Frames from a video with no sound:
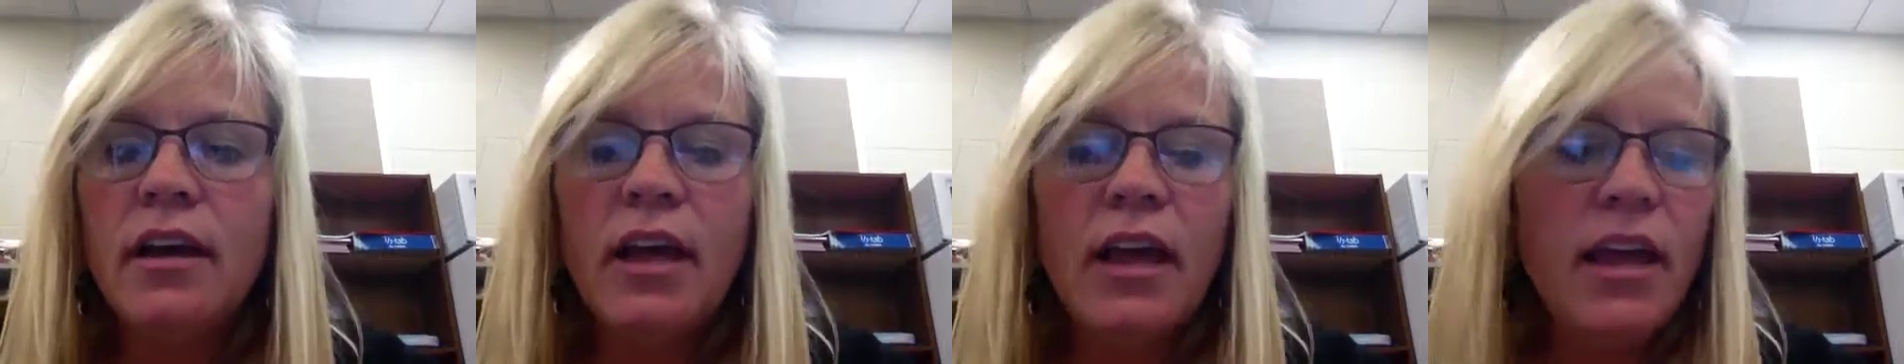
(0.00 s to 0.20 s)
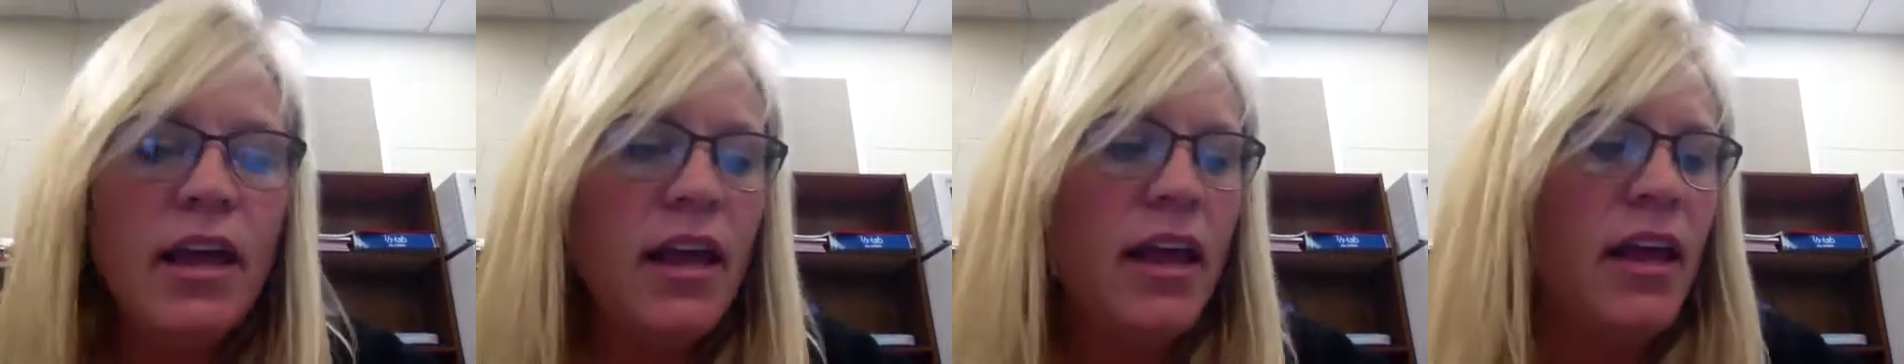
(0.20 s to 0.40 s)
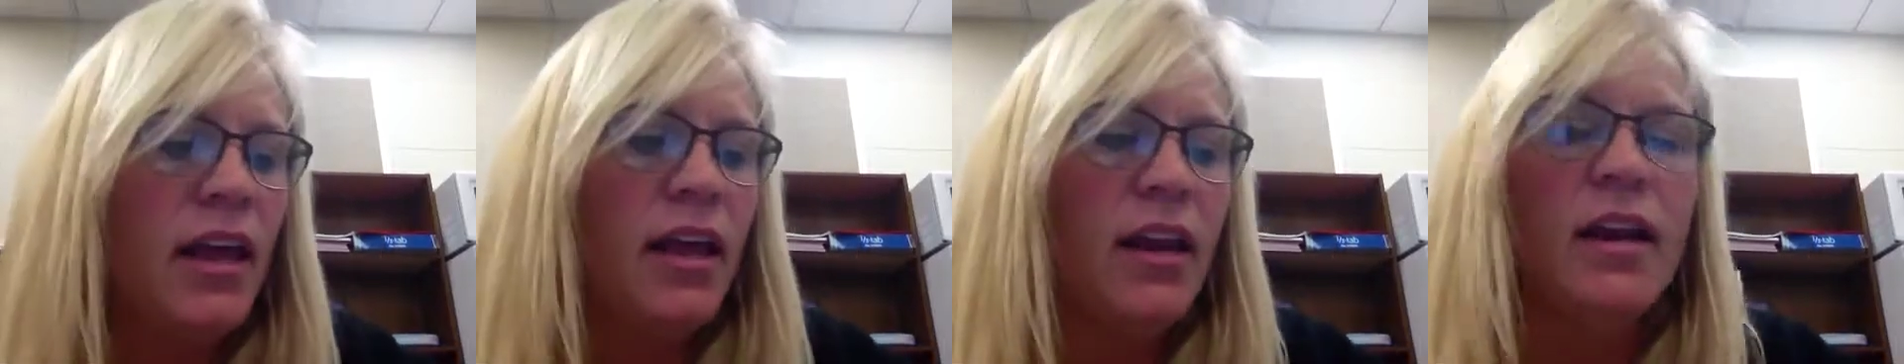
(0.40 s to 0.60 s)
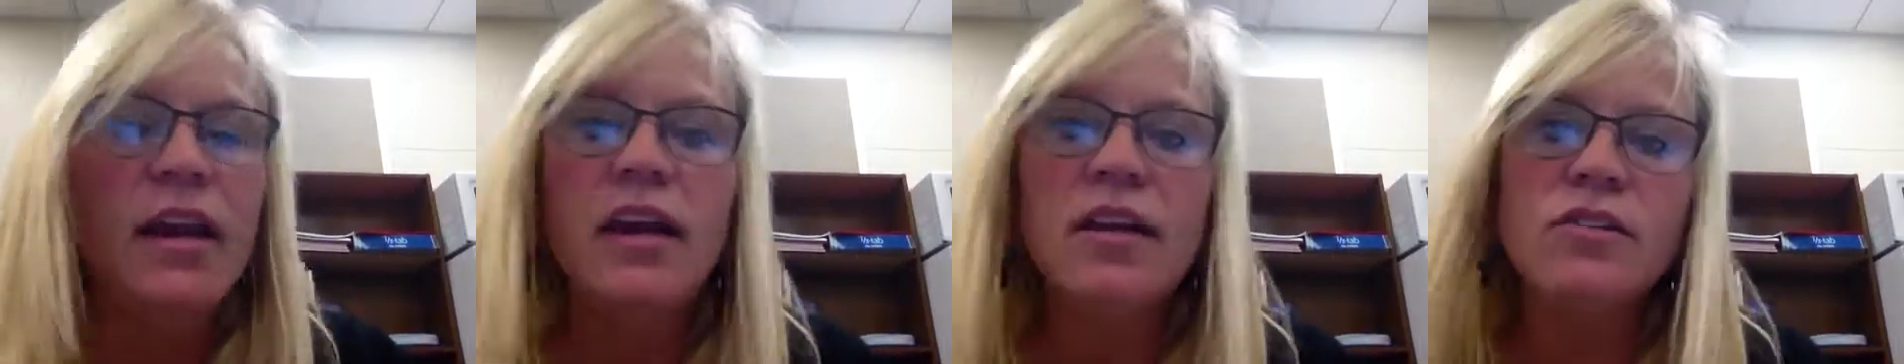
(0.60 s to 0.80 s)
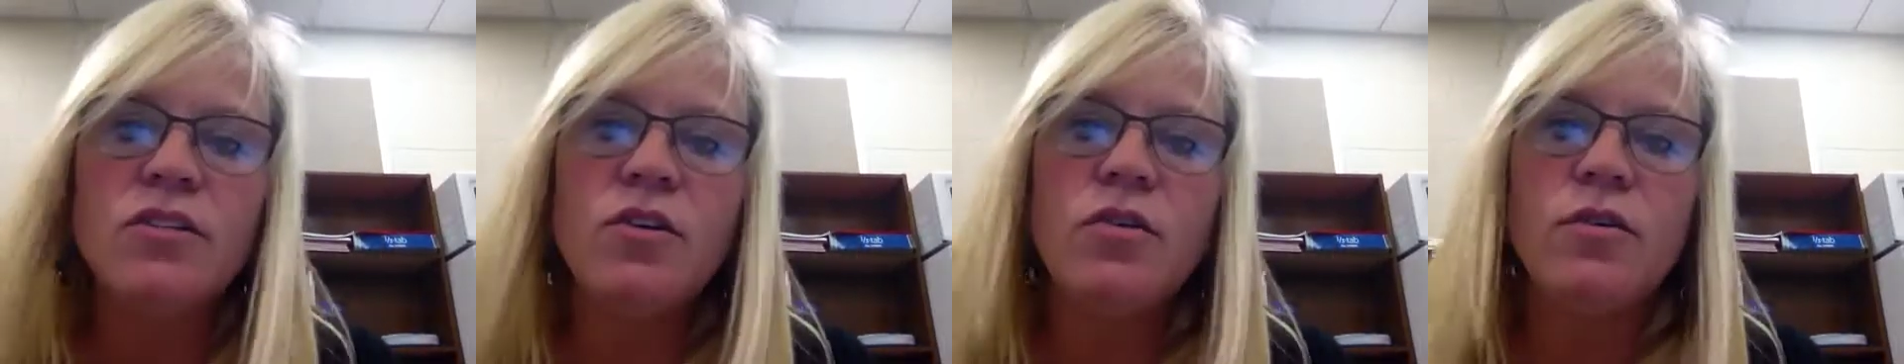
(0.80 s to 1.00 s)
and
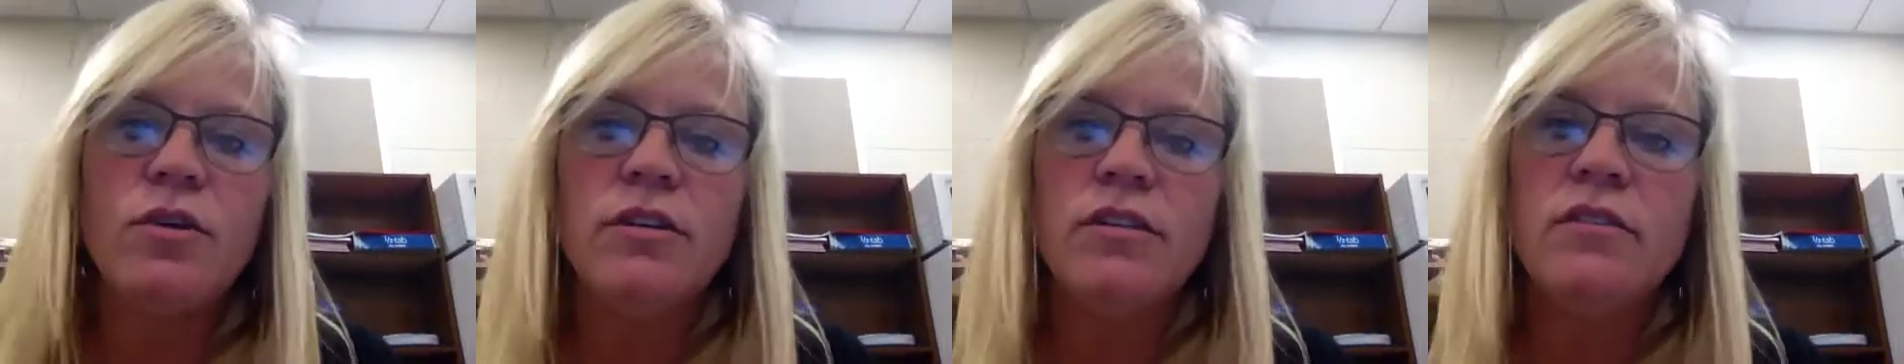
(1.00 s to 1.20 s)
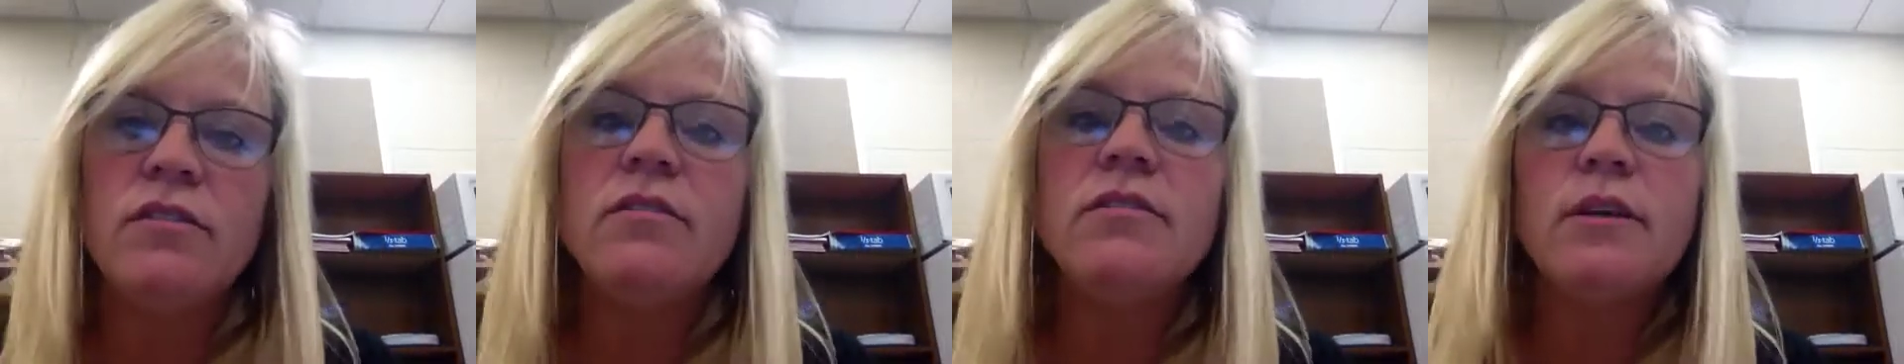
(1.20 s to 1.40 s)
as always,